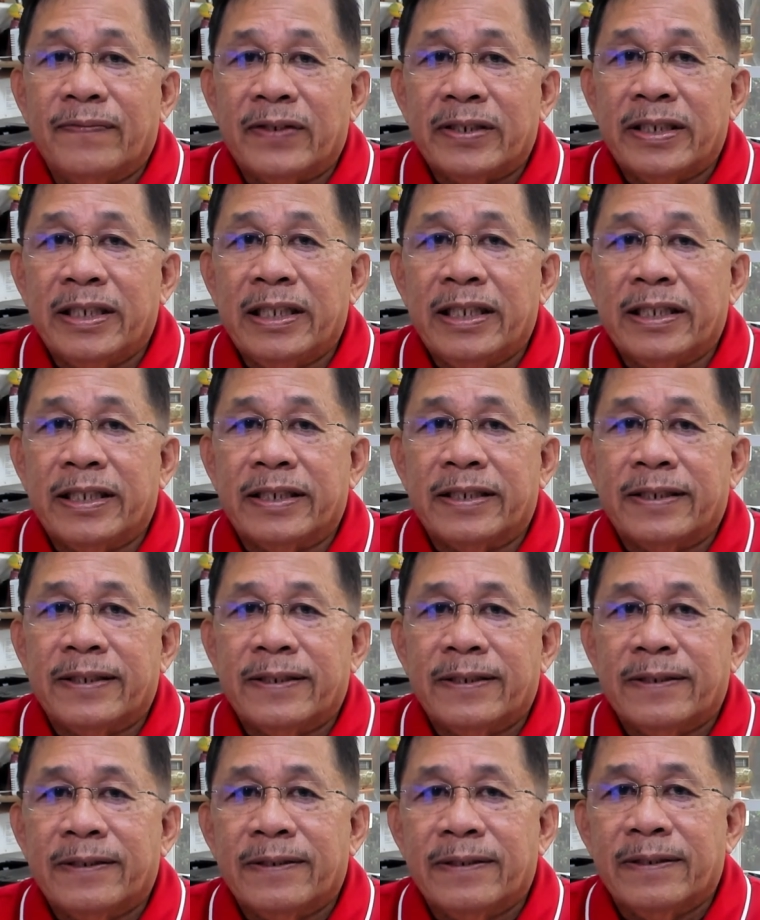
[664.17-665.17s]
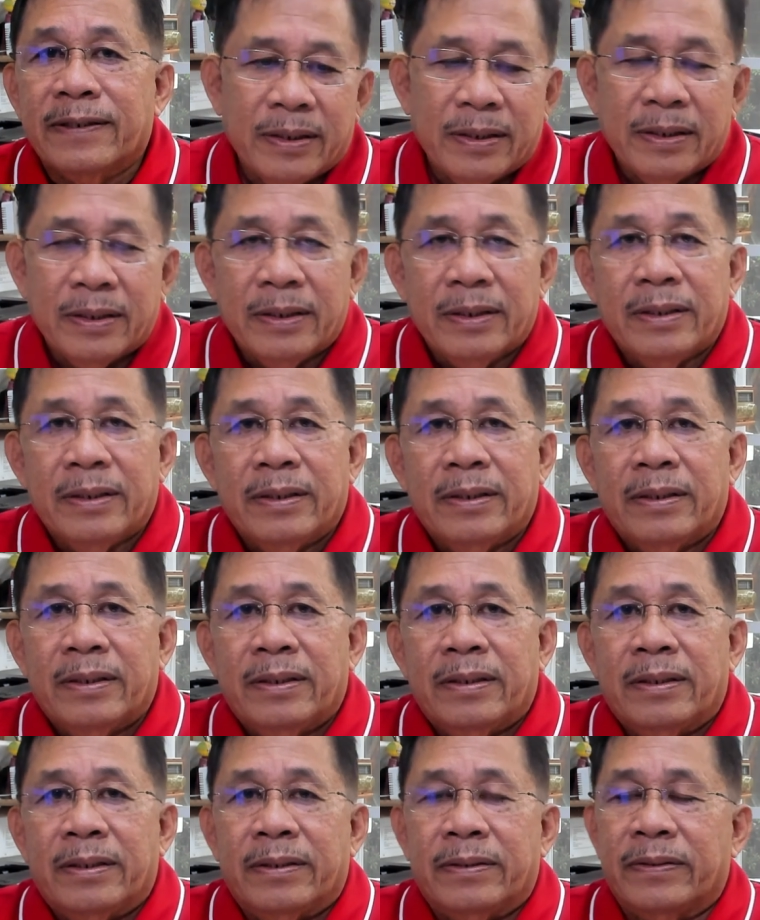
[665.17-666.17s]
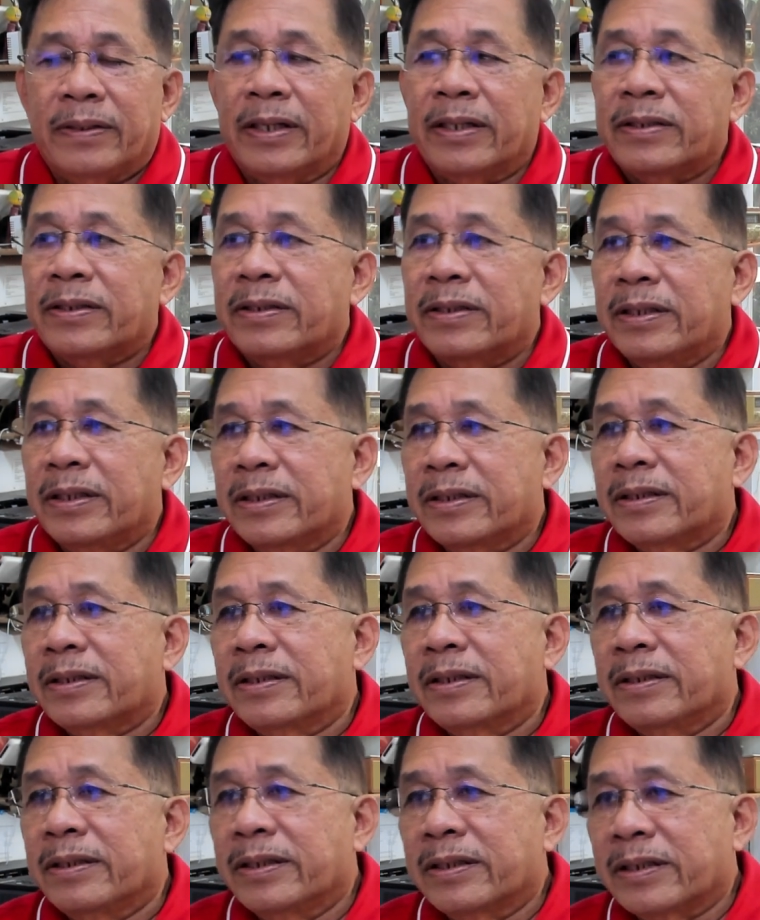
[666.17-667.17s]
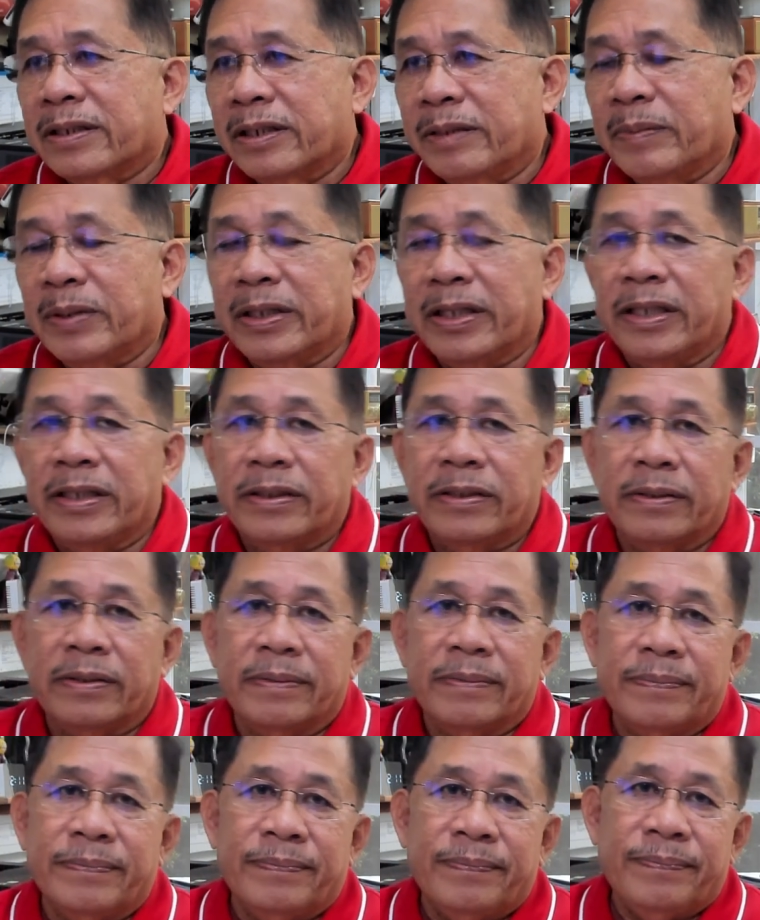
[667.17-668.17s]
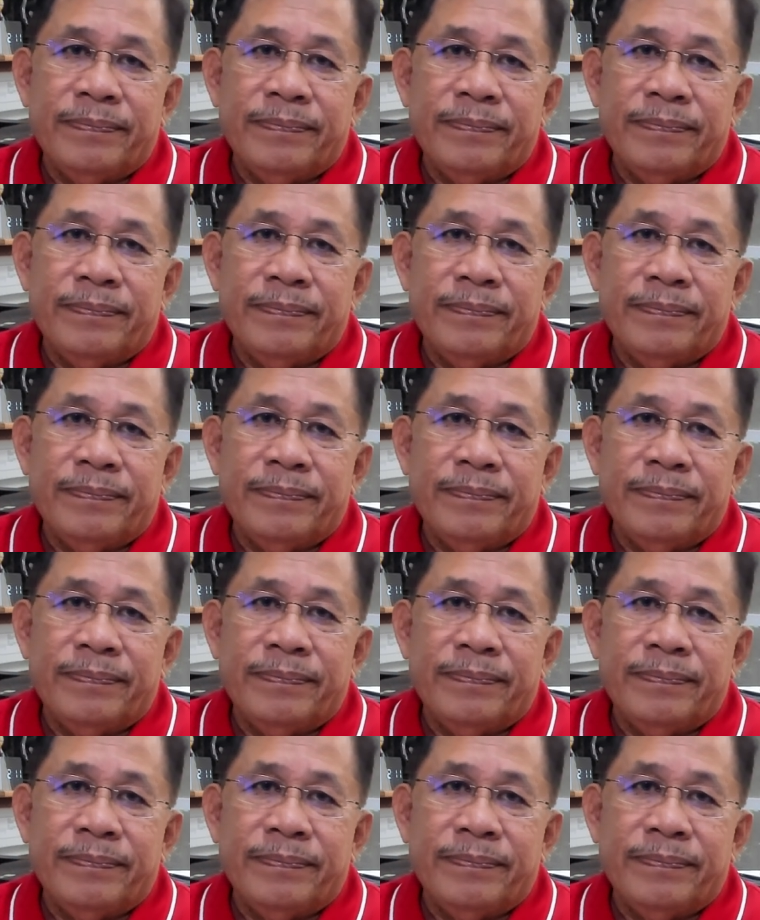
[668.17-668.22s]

facilities. Next is discrimination.